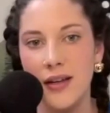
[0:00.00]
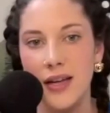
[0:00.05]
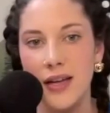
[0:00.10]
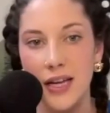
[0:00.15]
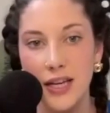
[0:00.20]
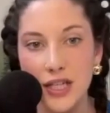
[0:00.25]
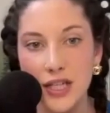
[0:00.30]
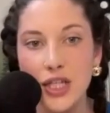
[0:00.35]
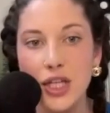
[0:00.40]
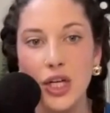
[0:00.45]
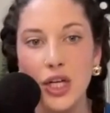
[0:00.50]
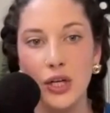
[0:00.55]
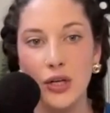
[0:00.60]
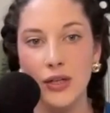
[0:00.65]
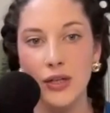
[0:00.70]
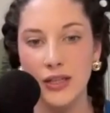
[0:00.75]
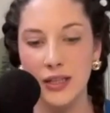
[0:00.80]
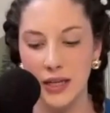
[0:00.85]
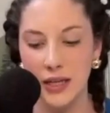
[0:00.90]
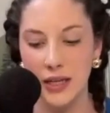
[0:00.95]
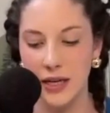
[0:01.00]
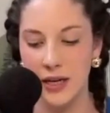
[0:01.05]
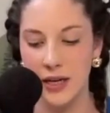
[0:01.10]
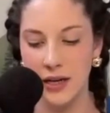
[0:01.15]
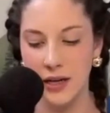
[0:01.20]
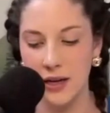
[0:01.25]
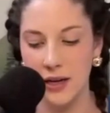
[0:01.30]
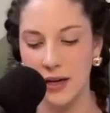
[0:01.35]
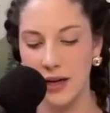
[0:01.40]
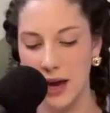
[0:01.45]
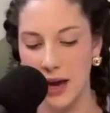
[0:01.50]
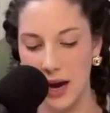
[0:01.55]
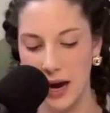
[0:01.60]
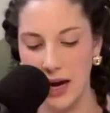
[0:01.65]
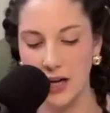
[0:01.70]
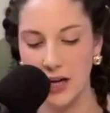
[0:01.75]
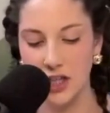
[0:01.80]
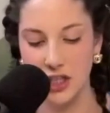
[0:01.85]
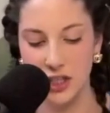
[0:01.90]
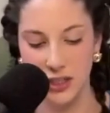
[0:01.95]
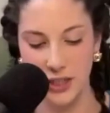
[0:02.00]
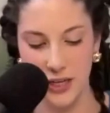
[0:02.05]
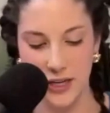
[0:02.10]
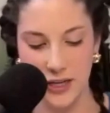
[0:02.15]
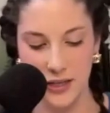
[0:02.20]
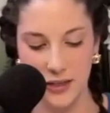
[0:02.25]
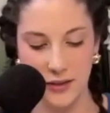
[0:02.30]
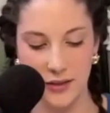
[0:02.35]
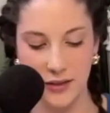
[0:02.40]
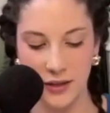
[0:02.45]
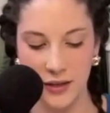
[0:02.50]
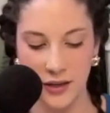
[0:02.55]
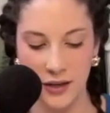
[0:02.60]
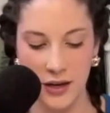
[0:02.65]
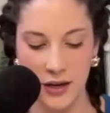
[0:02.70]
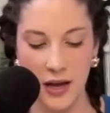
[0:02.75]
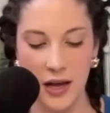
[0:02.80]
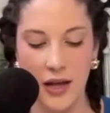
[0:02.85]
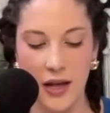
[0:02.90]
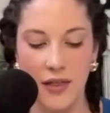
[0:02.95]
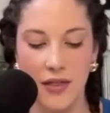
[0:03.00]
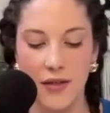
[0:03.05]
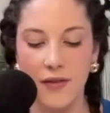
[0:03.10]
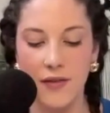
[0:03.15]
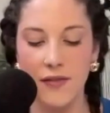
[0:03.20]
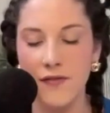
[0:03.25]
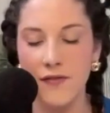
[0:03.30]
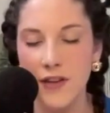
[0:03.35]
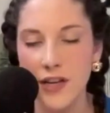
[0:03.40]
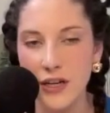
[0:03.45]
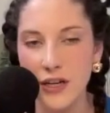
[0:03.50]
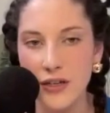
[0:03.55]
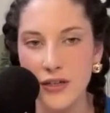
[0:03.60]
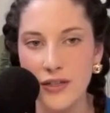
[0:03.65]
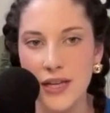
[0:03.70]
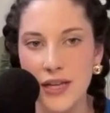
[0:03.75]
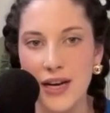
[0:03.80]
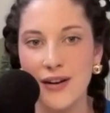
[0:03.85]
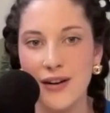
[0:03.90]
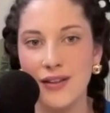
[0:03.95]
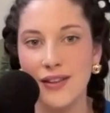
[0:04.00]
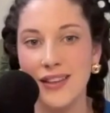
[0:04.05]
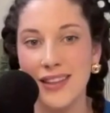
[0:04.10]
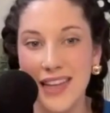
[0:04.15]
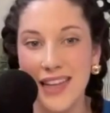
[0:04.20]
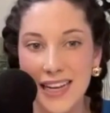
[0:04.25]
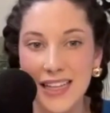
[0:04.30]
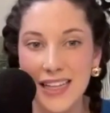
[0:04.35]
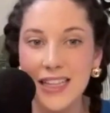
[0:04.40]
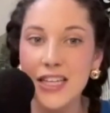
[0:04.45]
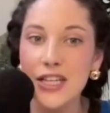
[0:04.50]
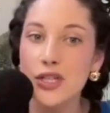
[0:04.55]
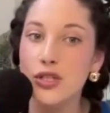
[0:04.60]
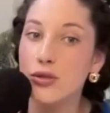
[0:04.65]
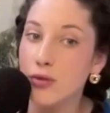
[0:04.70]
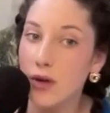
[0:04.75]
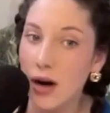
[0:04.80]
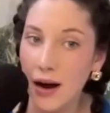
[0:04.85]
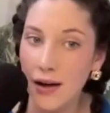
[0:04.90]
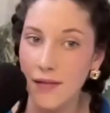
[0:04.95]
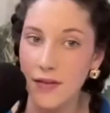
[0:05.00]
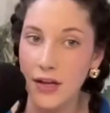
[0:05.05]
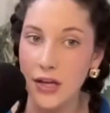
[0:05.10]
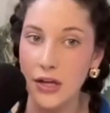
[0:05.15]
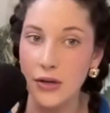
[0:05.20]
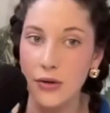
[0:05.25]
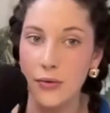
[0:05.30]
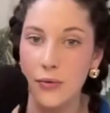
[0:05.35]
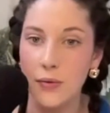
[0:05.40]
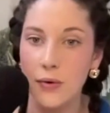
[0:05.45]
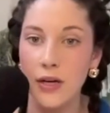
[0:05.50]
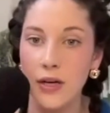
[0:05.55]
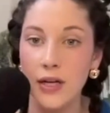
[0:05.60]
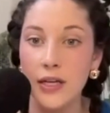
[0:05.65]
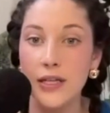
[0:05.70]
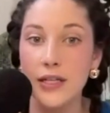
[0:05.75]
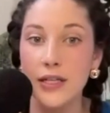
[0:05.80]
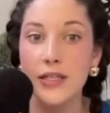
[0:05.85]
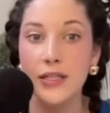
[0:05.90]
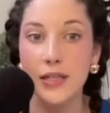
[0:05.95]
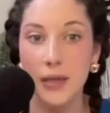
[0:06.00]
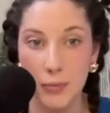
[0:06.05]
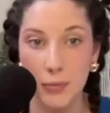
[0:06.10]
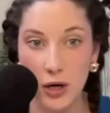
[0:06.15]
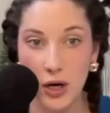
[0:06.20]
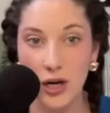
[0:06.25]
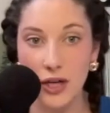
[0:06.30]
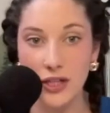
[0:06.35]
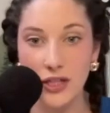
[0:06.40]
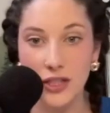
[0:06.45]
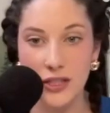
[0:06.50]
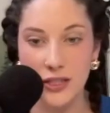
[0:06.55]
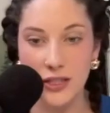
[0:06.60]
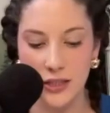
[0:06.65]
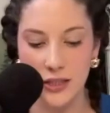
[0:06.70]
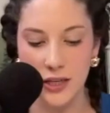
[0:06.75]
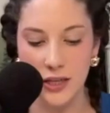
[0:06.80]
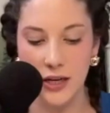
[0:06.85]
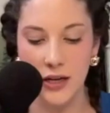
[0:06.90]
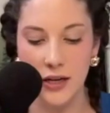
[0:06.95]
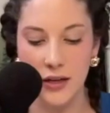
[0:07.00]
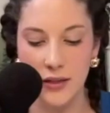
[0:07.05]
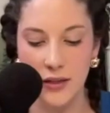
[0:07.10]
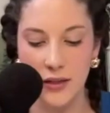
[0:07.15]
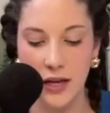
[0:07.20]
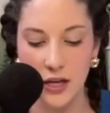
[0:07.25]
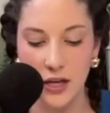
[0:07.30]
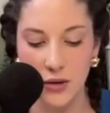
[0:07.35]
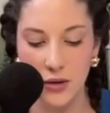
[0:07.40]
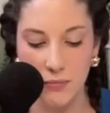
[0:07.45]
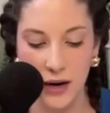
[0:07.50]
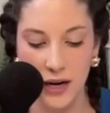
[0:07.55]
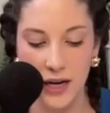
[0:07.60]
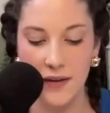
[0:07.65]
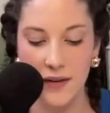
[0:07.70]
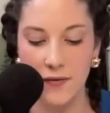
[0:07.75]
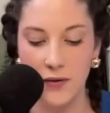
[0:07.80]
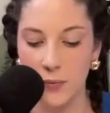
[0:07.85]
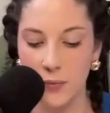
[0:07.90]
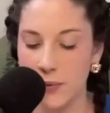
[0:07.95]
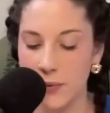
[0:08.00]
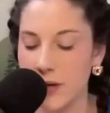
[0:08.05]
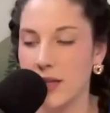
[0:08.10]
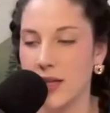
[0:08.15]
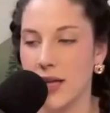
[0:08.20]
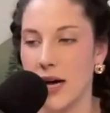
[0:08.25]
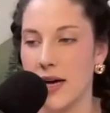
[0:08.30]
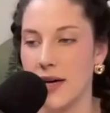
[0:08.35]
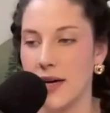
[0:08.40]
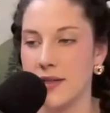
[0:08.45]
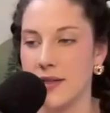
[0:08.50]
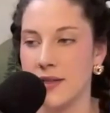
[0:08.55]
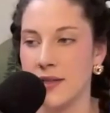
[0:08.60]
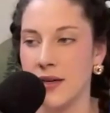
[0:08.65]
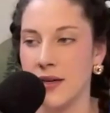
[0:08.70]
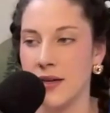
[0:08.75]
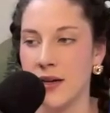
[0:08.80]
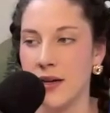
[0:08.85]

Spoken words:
internally actually is, the fears that are likely driving you subconsciously that you might even realize.